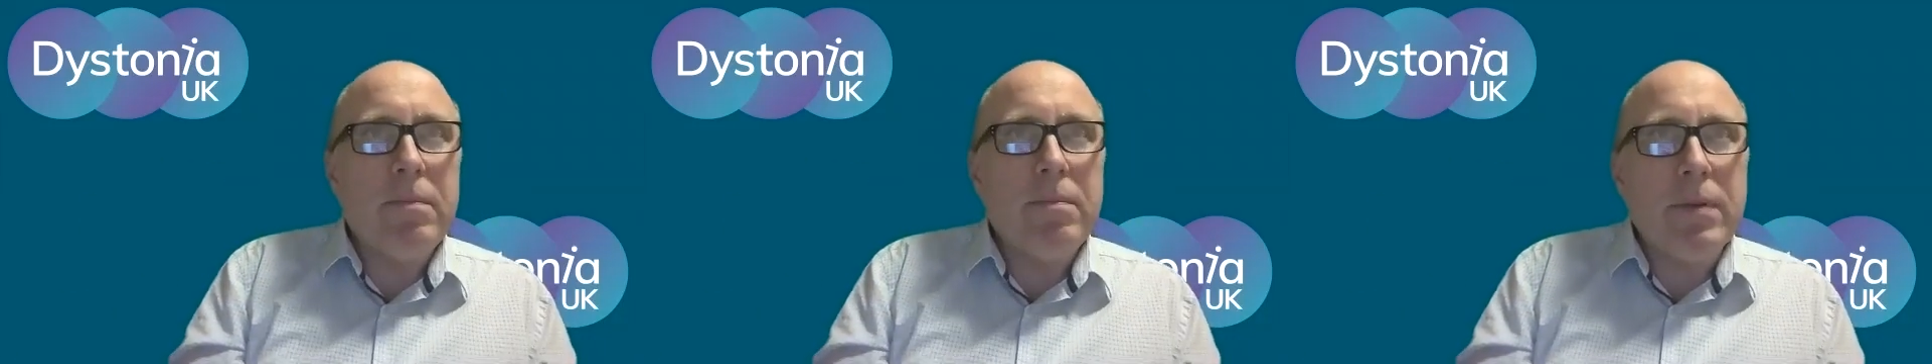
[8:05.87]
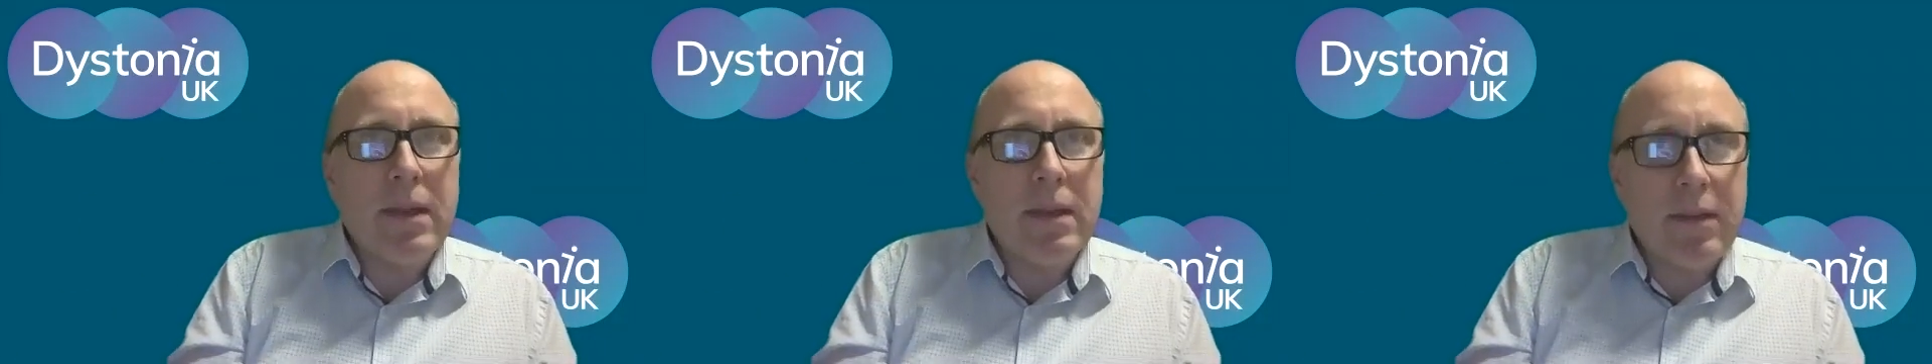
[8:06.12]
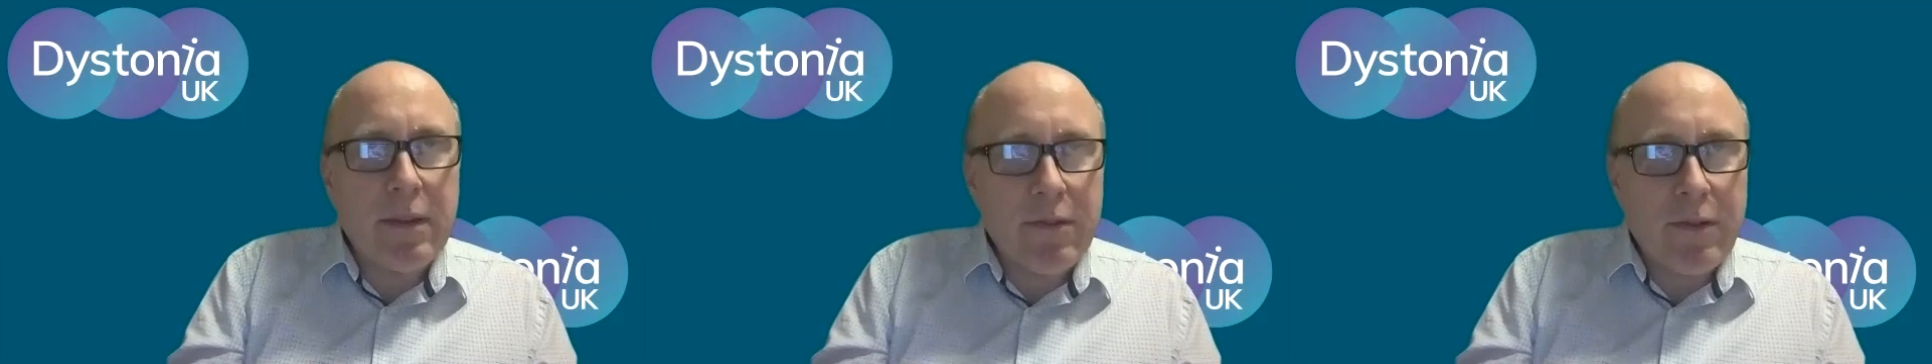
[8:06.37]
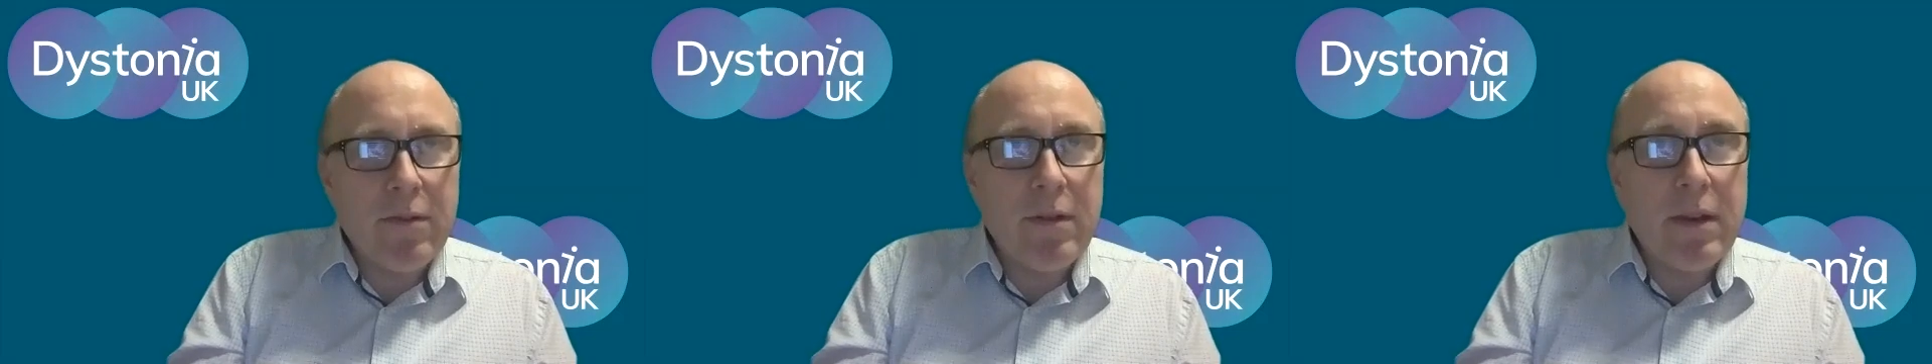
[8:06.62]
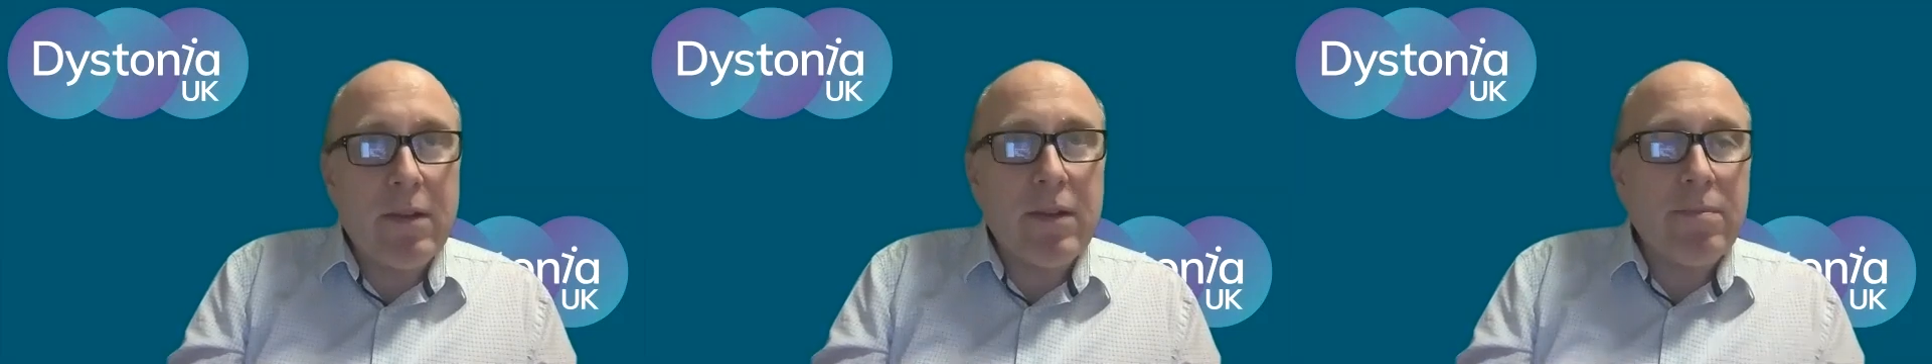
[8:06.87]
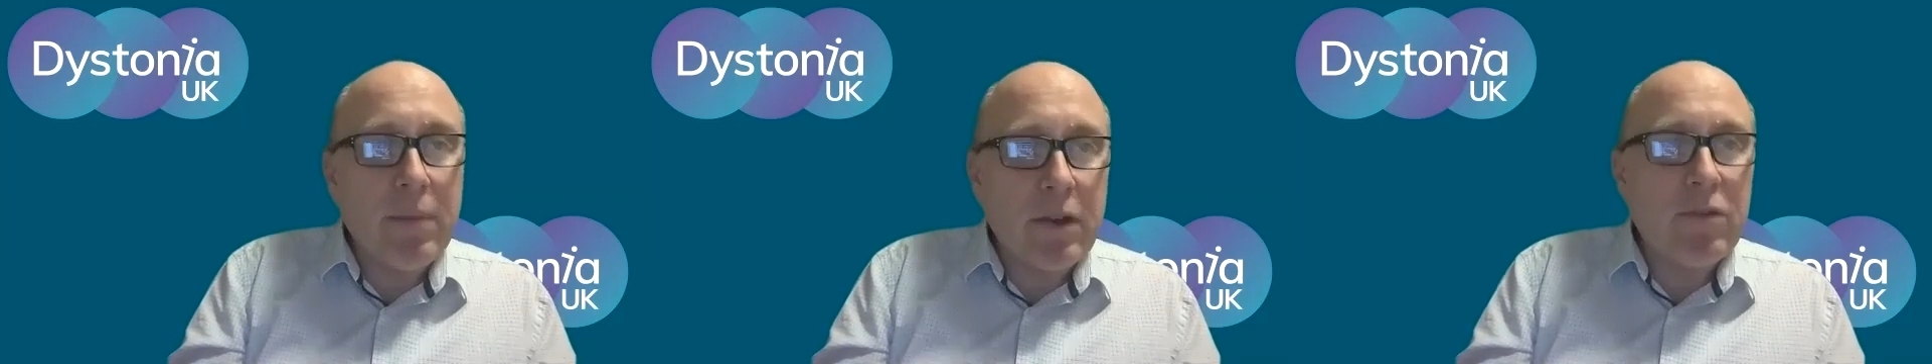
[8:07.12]
But in dystonia,
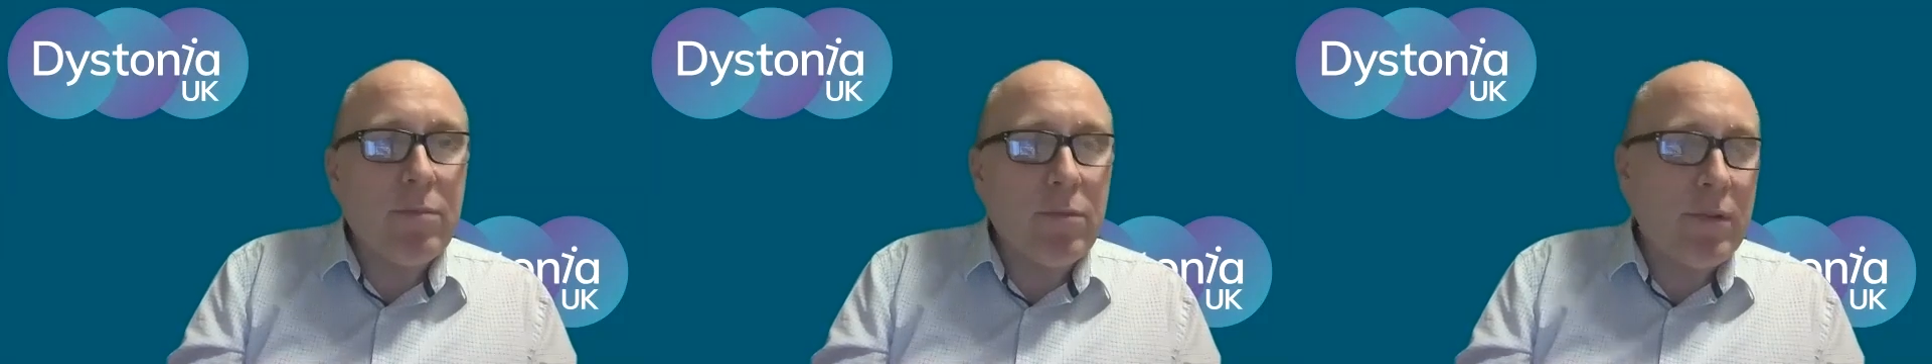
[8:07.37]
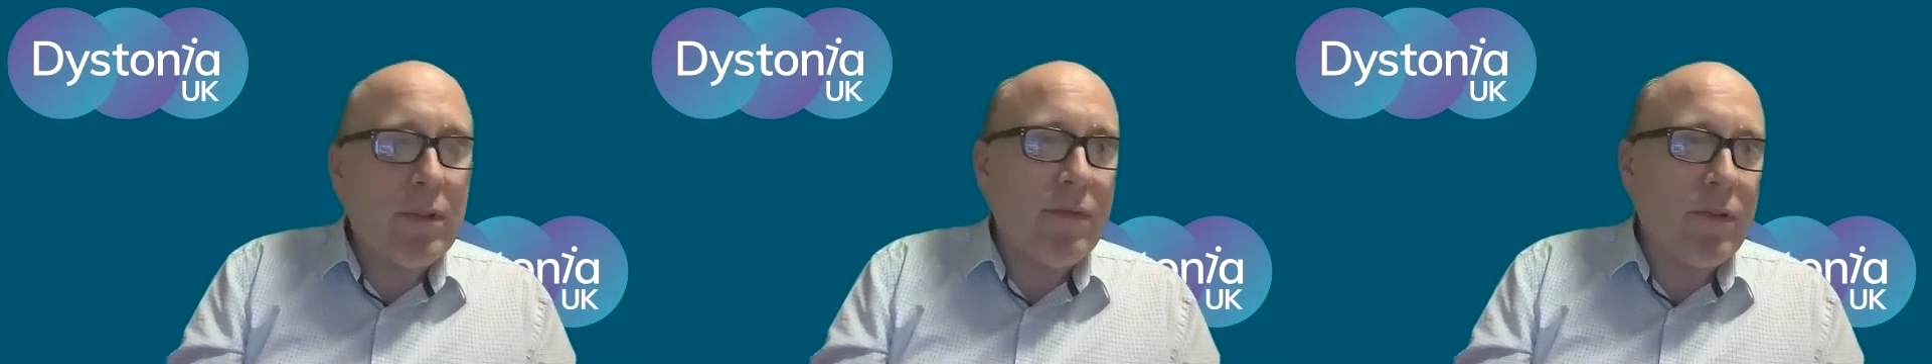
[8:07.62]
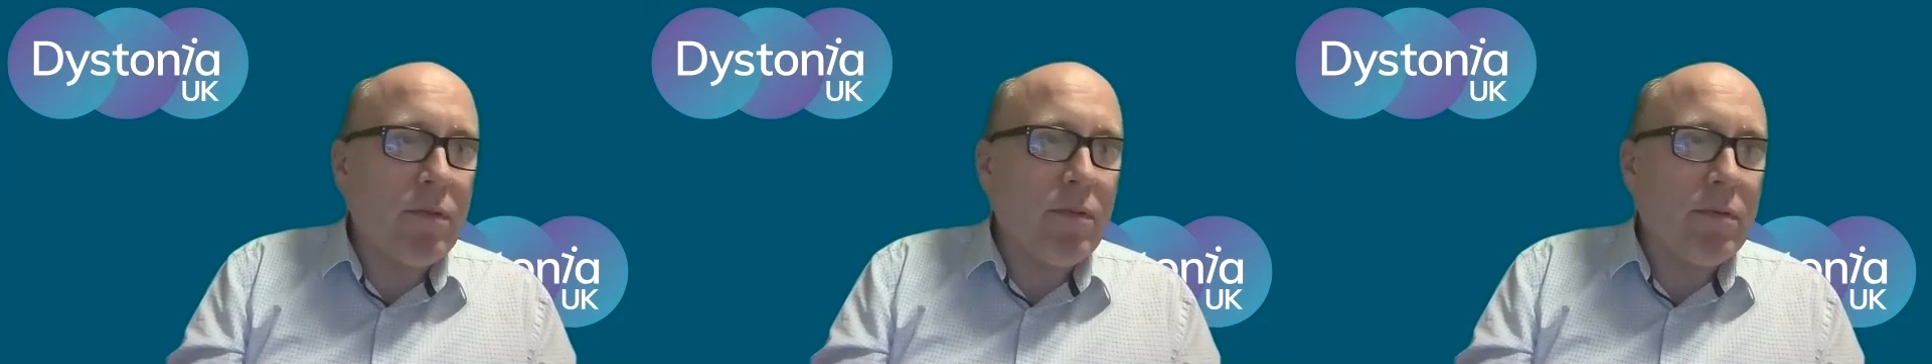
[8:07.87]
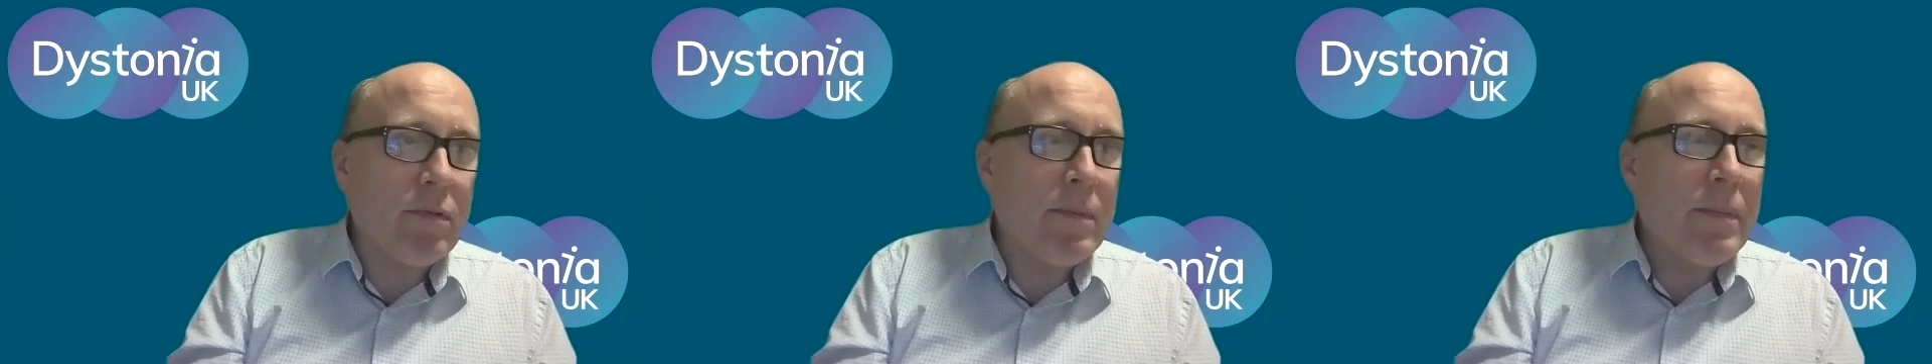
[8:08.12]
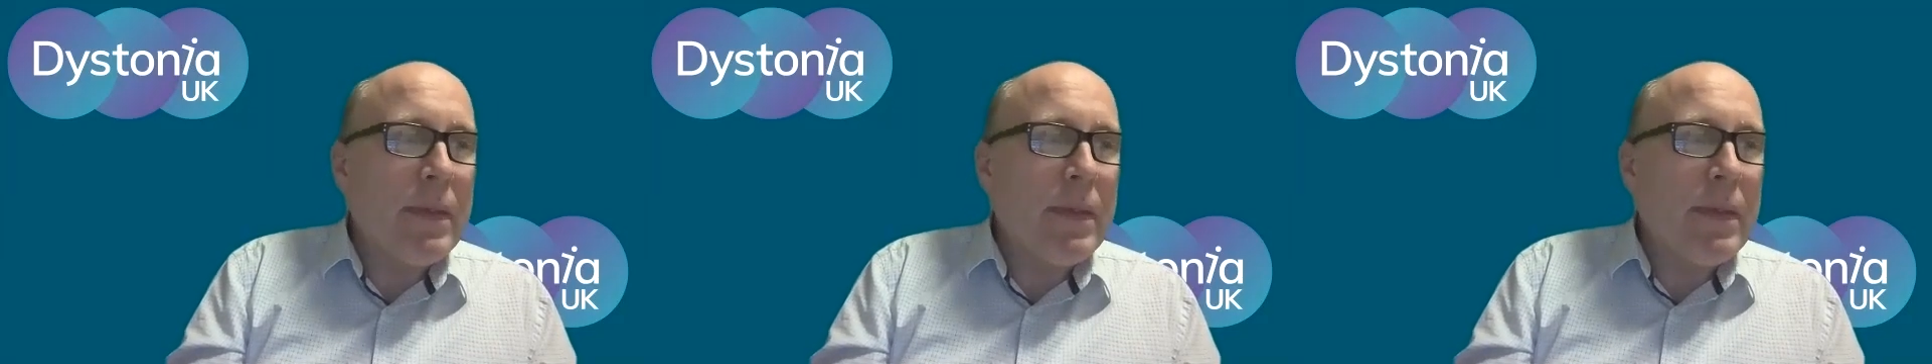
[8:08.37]
it's much more difficult.